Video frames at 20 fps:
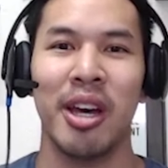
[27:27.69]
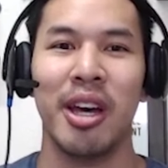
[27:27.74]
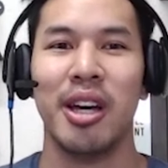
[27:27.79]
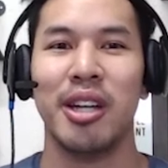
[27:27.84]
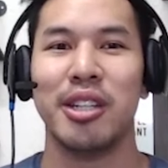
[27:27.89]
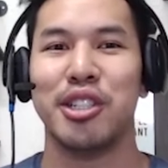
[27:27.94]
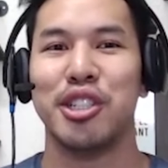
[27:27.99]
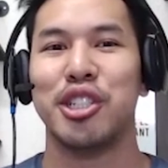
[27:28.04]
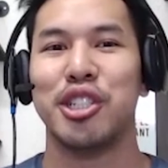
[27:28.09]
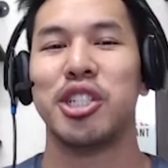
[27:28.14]

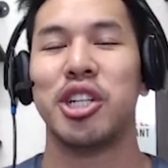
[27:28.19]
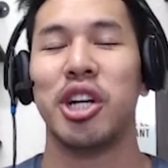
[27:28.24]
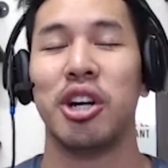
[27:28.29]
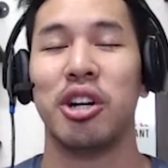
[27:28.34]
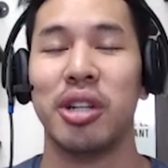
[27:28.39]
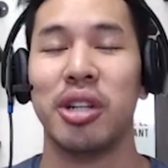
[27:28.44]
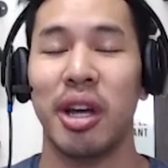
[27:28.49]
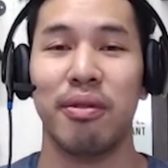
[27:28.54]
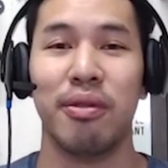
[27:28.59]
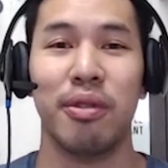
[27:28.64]
just
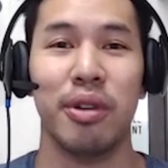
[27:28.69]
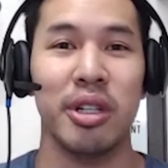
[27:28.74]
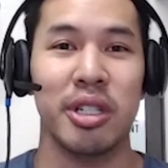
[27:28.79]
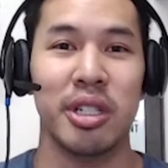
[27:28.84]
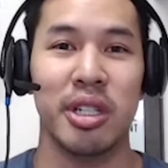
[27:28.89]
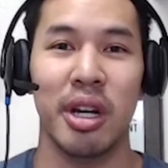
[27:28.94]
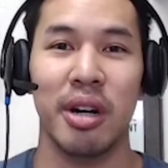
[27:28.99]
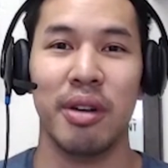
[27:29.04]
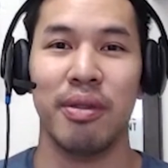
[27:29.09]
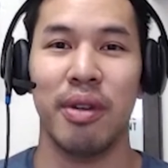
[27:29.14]
share like free
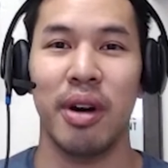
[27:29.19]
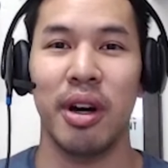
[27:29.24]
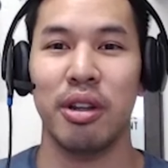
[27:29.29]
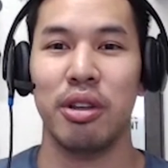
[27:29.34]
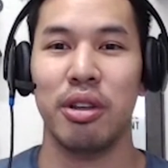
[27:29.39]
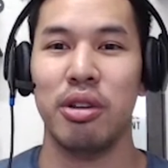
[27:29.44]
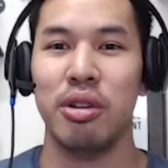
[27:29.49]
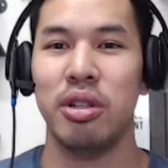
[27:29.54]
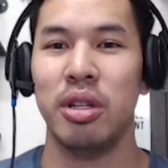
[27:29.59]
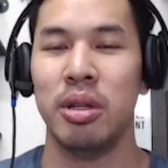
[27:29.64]
stuff on
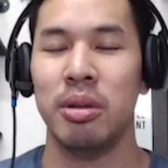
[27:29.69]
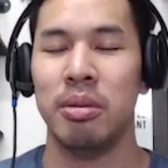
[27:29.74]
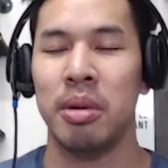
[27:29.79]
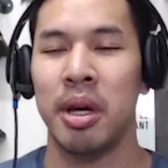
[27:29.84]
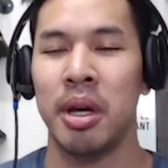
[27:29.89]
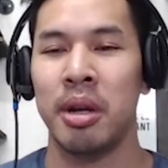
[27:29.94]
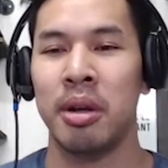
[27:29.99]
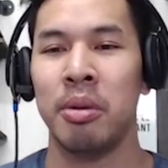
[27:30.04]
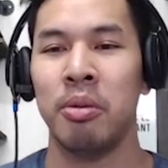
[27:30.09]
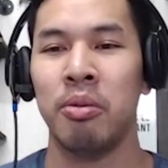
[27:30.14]
youtube
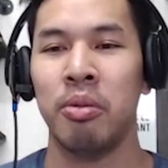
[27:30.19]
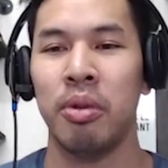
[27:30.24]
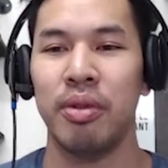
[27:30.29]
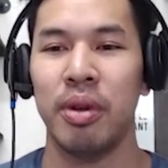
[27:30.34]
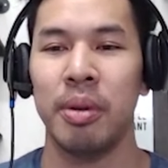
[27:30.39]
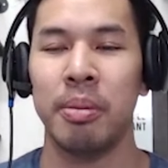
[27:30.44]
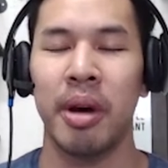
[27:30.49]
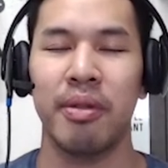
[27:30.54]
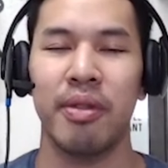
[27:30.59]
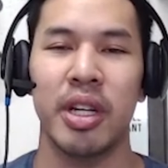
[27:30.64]
and
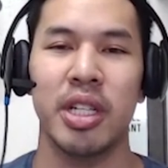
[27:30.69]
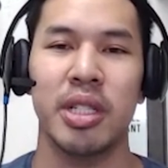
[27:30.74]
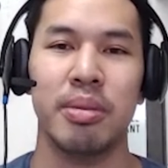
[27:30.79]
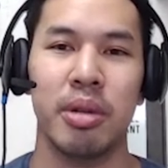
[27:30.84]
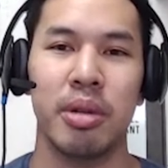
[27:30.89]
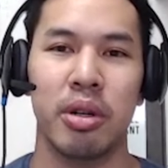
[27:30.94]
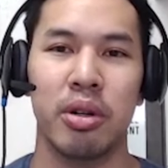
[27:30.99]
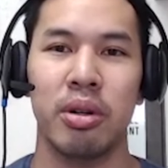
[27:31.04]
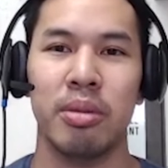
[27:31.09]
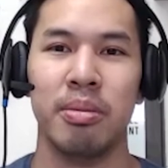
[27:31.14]
within my
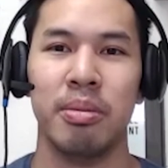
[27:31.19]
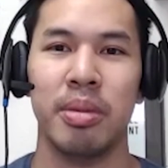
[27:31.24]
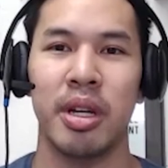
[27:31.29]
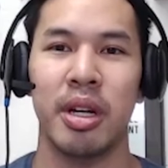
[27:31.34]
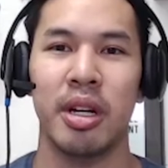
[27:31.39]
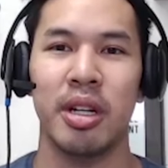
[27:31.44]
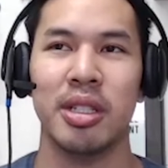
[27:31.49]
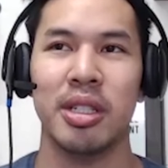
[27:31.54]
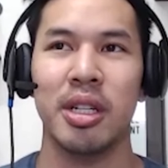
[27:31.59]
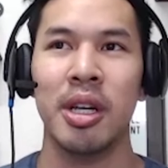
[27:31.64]
facebook group
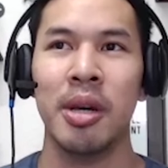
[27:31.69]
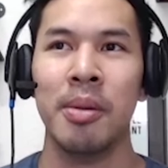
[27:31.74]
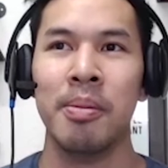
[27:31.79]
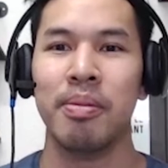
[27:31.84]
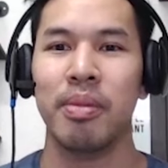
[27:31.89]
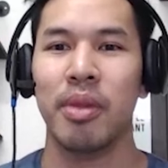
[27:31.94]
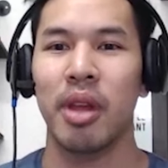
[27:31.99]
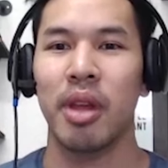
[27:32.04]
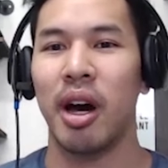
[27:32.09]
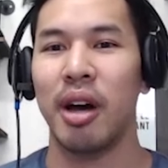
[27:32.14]
because
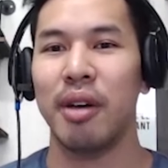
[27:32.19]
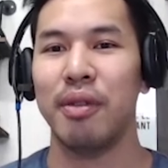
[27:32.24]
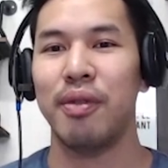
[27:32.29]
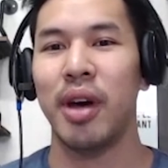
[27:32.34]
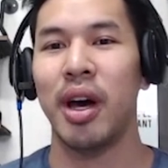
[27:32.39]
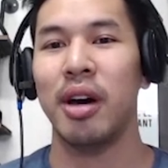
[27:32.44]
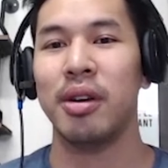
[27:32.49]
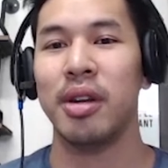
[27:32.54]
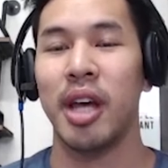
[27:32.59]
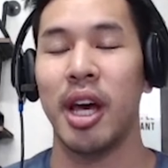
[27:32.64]
i
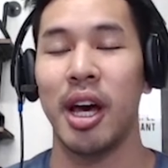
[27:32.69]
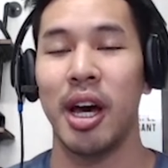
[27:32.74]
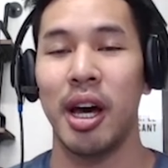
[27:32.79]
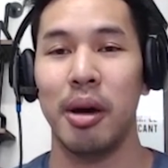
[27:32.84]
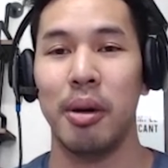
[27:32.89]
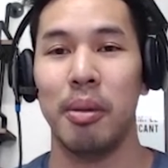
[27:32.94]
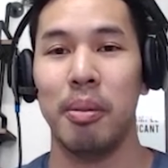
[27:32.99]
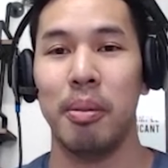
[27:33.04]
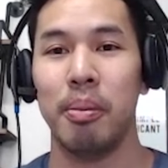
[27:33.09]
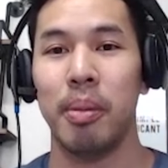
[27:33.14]
found that
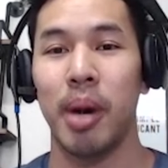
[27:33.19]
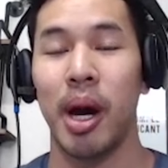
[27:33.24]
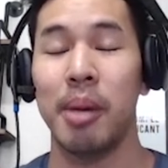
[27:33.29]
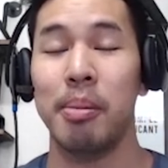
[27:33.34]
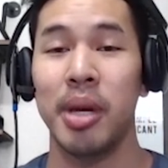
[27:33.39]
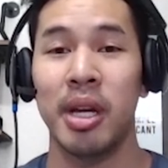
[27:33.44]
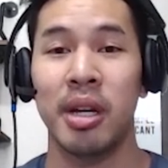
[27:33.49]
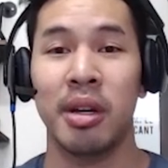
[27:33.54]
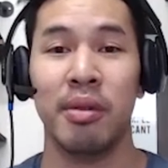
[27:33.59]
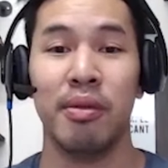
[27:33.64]
by
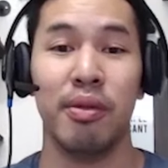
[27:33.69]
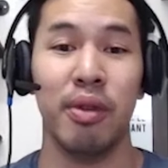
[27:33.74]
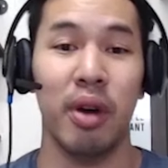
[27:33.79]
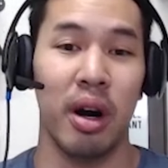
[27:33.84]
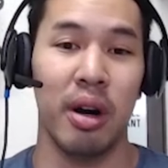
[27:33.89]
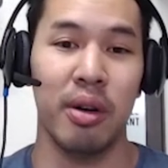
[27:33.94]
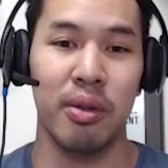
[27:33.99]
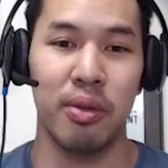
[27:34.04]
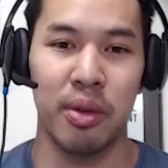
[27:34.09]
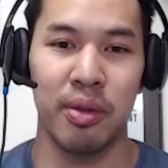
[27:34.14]
being
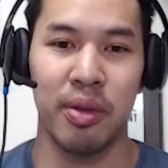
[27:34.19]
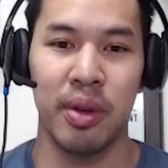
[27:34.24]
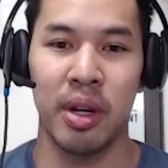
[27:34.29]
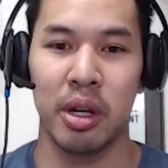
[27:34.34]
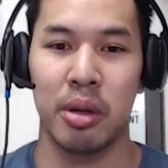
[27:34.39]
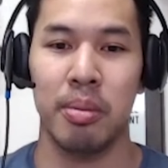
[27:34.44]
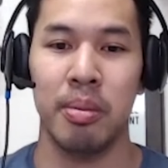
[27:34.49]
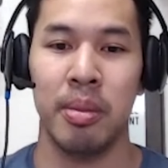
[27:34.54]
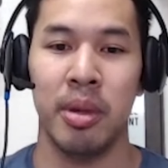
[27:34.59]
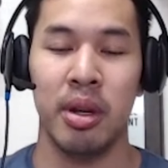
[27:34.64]
involved within the
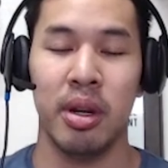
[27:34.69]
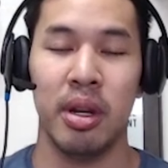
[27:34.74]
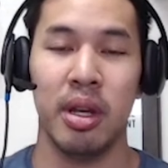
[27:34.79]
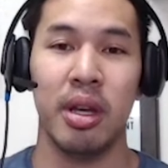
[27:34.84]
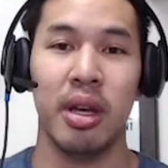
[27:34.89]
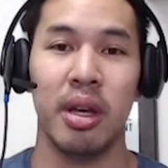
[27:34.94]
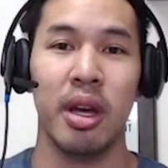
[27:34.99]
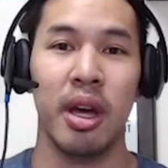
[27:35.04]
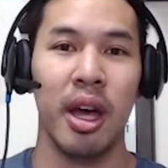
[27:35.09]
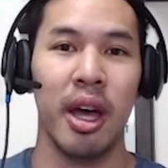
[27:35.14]

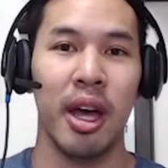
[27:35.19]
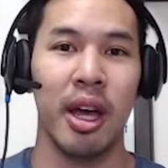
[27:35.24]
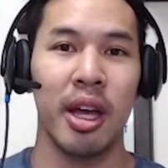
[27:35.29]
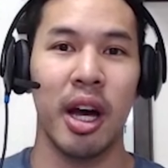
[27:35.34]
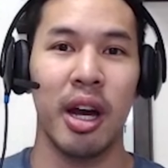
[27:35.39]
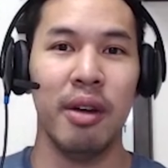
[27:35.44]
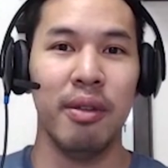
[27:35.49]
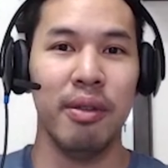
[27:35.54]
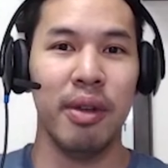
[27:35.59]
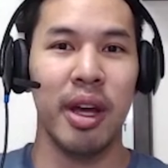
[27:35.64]
community
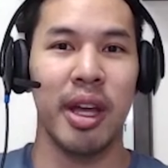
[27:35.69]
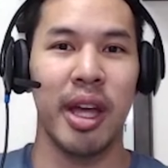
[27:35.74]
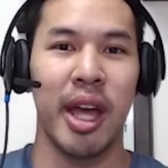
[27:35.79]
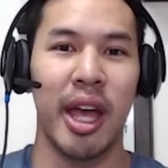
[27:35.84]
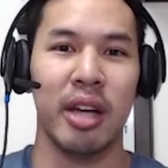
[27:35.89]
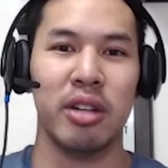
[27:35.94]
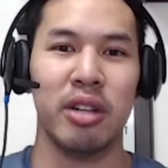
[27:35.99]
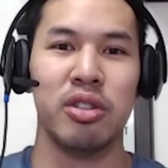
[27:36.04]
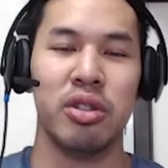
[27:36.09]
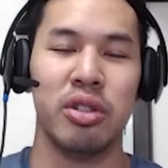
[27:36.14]
kind of like
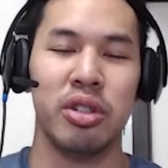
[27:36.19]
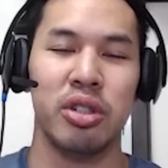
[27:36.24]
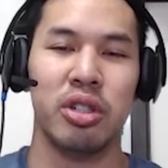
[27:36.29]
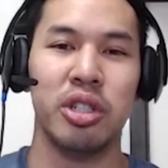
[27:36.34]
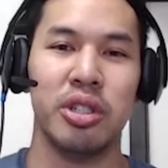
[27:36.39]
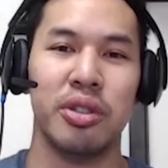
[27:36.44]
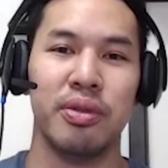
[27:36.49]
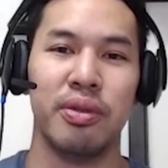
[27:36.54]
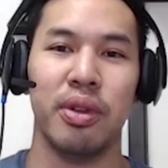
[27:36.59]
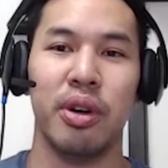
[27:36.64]
answers
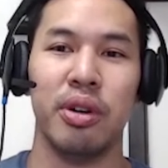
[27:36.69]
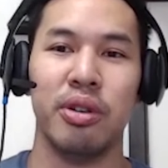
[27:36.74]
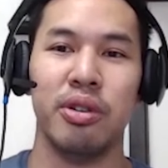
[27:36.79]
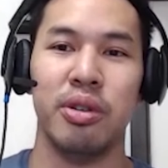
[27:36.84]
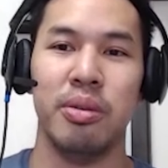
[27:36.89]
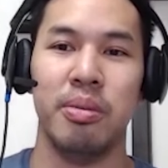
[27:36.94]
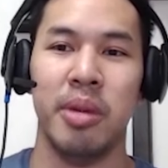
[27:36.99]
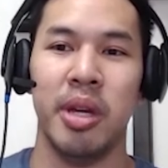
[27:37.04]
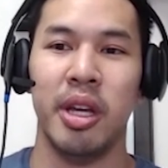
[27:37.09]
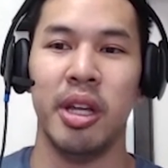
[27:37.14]
just flow
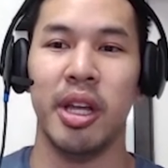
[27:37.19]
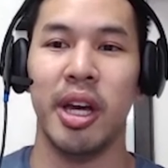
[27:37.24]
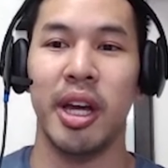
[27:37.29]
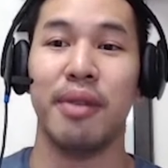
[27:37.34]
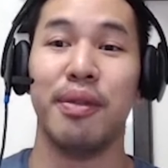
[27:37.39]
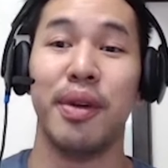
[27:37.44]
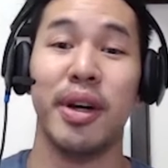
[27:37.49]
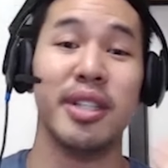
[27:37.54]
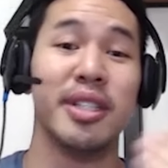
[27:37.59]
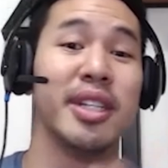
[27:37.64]
to me. Like
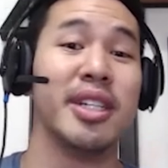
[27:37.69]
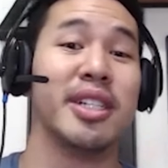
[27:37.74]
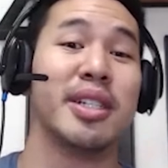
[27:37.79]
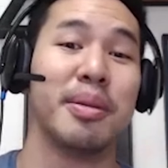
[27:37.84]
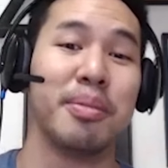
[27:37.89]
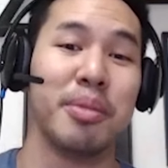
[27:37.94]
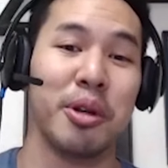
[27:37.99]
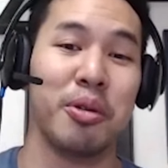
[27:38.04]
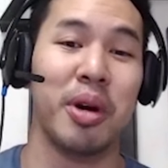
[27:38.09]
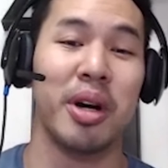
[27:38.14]
if I say
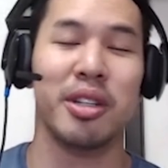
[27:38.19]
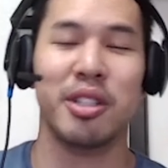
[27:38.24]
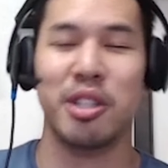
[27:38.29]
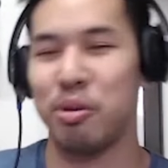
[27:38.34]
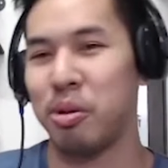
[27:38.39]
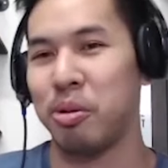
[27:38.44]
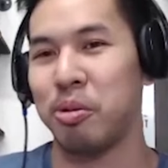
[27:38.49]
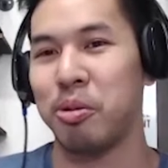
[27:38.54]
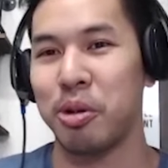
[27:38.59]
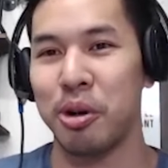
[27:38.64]
something wrong,
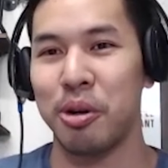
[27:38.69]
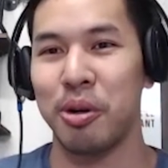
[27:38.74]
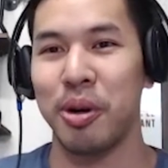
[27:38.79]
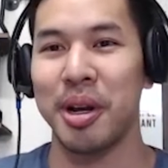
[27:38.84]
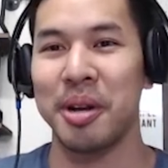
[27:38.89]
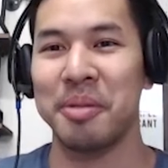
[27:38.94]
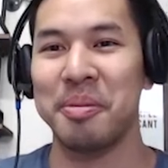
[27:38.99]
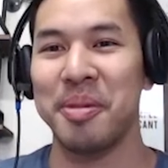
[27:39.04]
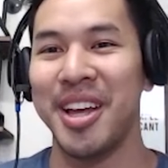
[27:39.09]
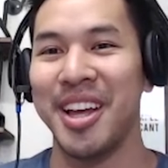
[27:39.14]
someone will
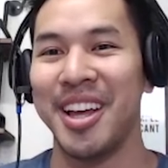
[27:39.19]
correct me,